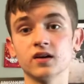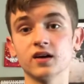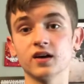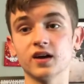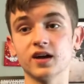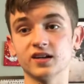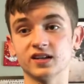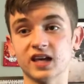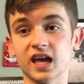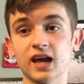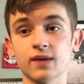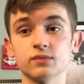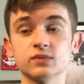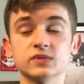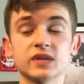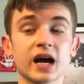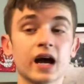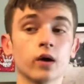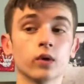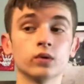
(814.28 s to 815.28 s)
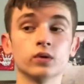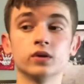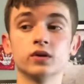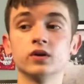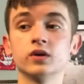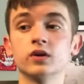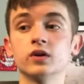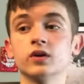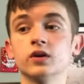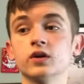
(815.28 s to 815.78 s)
it came down
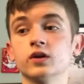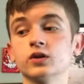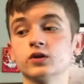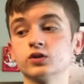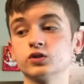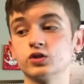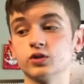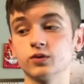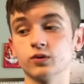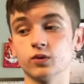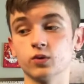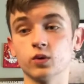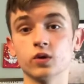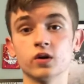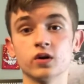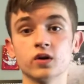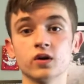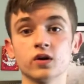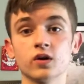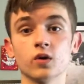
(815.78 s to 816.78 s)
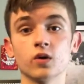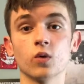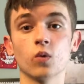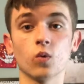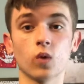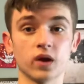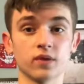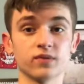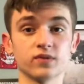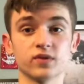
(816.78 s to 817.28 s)
to
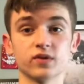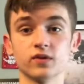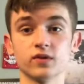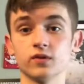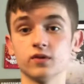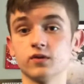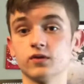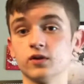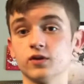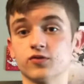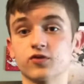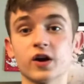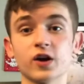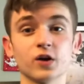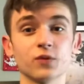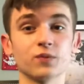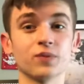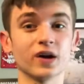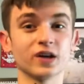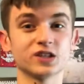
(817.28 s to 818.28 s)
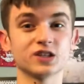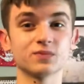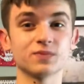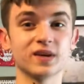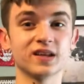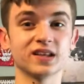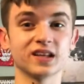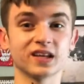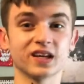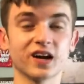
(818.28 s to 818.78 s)
one of the friend who punches me
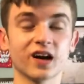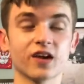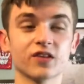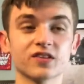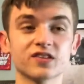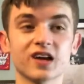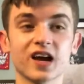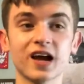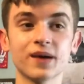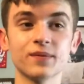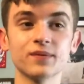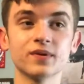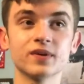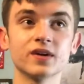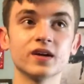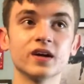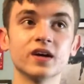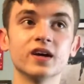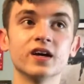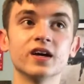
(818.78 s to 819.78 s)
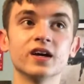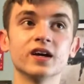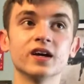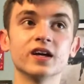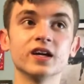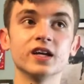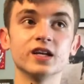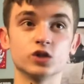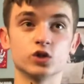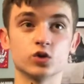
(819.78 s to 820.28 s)
in the gut all the time.
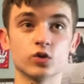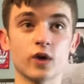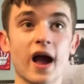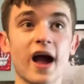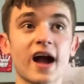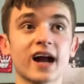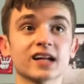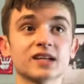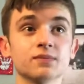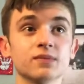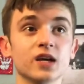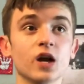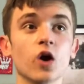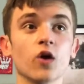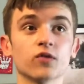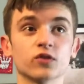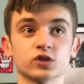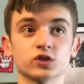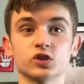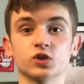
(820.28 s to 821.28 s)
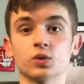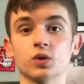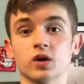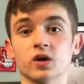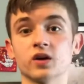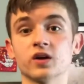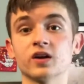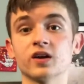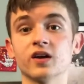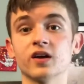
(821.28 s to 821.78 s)
He dragged me over to
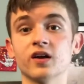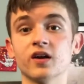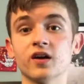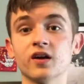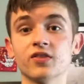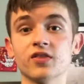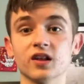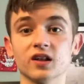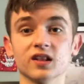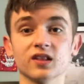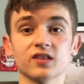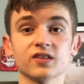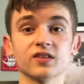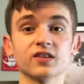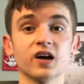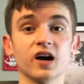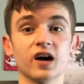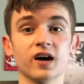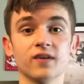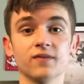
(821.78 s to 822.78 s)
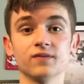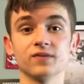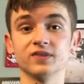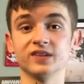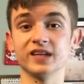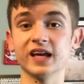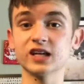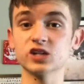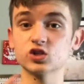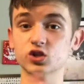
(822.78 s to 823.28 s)
her the
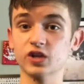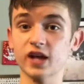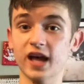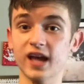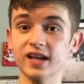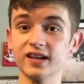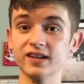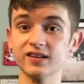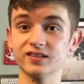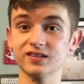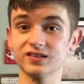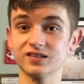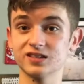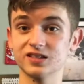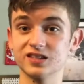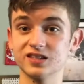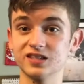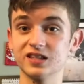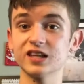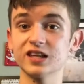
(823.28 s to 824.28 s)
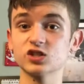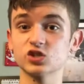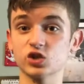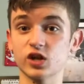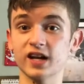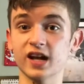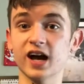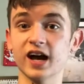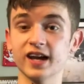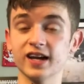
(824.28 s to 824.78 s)
yesterday
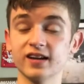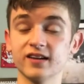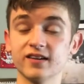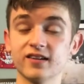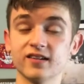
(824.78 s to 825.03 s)
night.